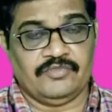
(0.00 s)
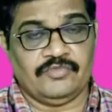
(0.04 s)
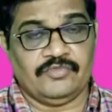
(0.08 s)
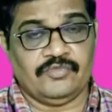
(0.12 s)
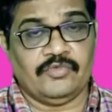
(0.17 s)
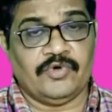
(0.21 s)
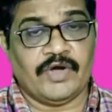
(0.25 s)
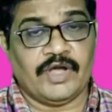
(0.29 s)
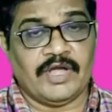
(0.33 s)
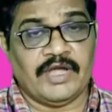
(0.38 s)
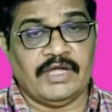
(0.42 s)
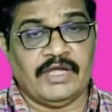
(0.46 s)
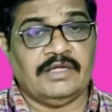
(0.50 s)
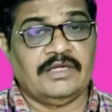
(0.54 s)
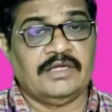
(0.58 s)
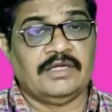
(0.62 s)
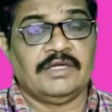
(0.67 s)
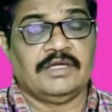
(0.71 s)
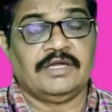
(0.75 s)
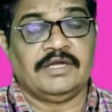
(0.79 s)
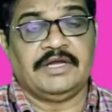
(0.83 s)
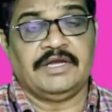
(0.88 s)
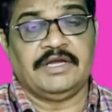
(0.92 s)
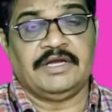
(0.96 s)
Why?
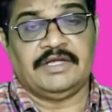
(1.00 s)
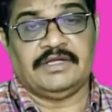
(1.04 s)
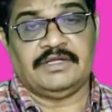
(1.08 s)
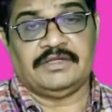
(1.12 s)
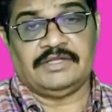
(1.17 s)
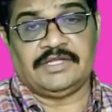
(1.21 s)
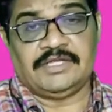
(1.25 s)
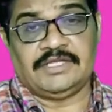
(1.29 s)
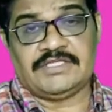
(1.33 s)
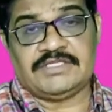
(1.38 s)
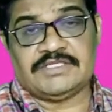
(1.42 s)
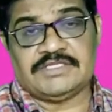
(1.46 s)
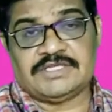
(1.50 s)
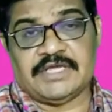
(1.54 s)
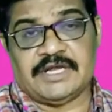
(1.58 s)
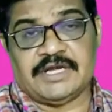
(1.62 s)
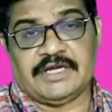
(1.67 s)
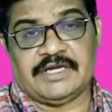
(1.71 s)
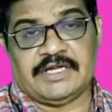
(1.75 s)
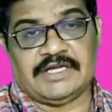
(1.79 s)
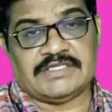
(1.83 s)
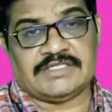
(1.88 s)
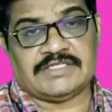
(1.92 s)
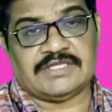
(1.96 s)
These
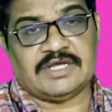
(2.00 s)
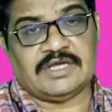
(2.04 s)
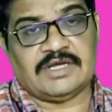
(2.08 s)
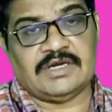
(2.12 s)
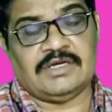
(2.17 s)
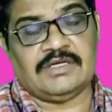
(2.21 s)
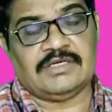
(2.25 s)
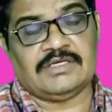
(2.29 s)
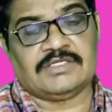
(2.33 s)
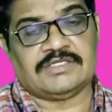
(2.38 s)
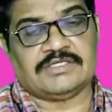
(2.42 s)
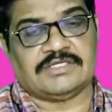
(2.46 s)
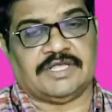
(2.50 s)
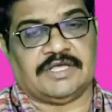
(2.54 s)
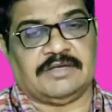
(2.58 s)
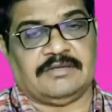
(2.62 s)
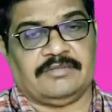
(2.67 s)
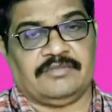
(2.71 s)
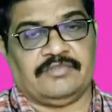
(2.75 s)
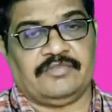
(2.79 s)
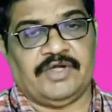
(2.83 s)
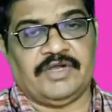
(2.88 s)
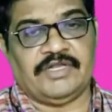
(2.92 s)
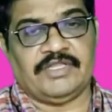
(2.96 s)
centers are
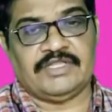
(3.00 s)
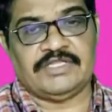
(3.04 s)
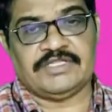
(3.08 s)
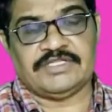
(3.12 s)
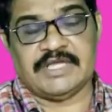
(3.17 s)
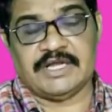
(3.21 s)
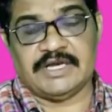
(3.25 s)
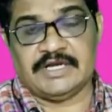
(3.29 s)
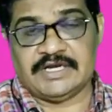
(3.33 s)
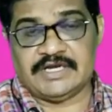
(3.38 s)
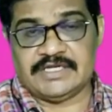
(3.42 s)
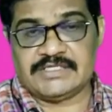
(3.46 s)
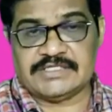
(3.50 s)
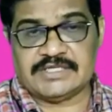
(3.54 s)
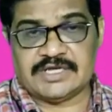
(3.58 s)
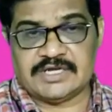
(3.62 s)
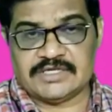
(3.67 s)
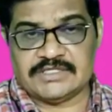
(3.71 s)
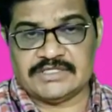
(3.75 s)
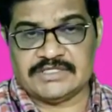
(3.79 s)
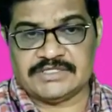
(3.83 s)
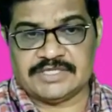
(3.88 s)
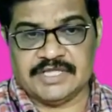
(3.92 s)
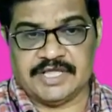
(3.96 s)
same. When the centers
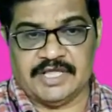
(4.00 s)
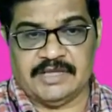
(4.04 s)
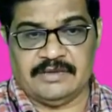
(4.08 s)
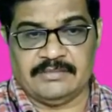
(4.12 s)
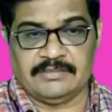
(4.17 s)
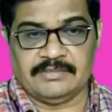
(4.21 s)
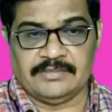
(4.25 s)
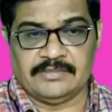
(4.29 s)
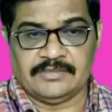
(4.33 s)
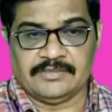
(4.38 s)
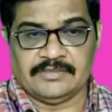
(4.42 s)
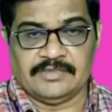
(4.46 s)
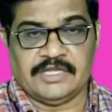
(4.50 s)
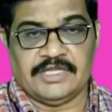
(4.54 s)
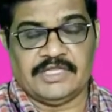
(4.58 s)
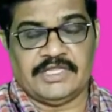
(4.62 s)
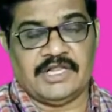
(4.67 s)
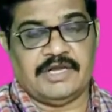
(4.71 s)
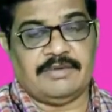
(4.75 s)
are same, then